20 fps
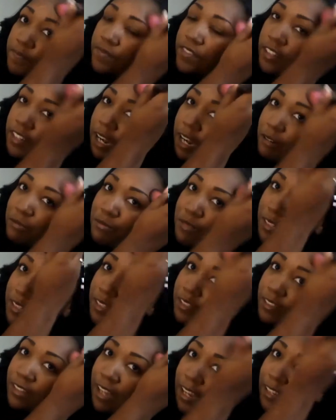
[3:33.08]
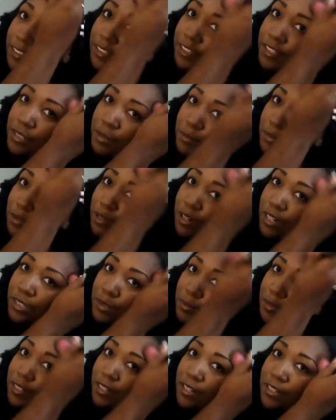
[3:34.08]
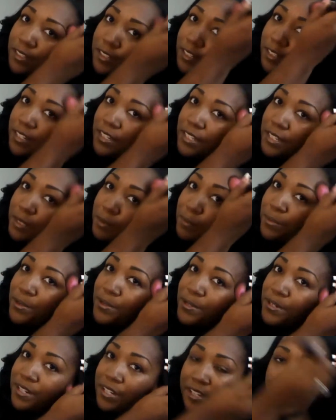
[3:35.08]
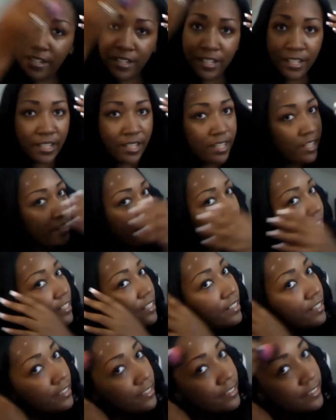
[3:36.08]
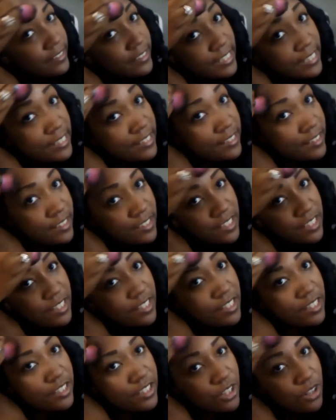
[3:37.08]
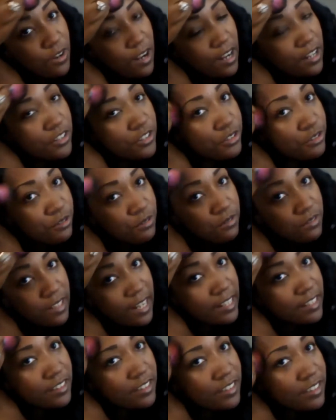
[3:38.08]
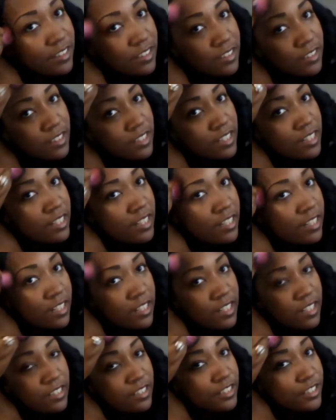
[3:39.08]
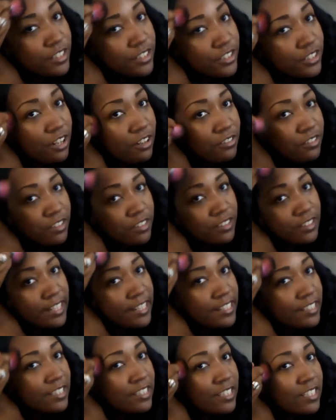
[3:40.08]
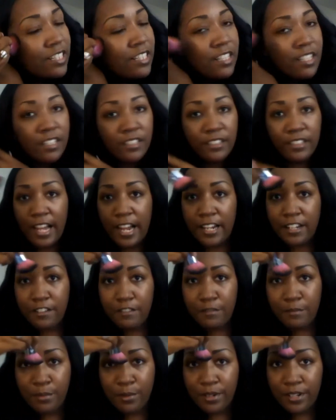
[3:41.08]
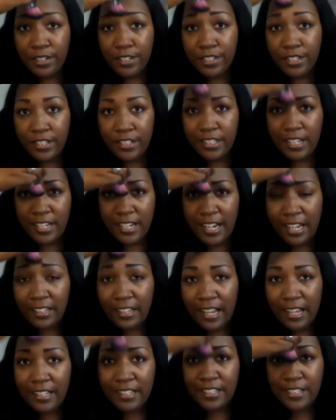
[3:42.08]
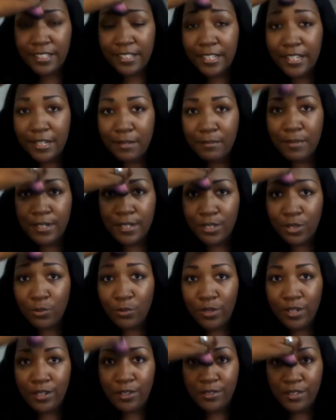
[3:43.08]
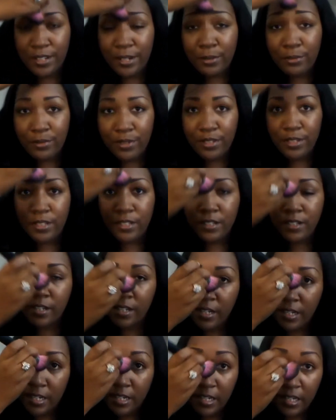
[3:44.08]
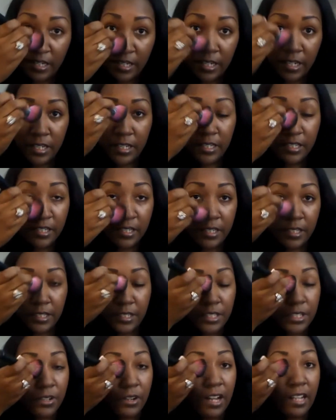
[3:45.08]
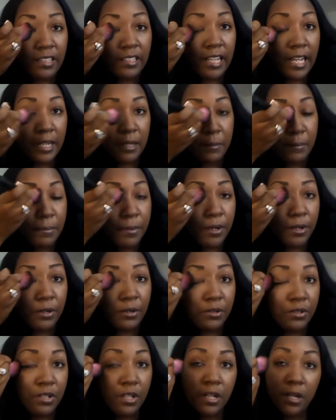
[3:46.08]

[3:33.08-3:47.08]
And I really like this brush because it is pretty dense. So I do like the Sedona Lace line of brushes, and I like Sigma as well. They're really good, so I like both.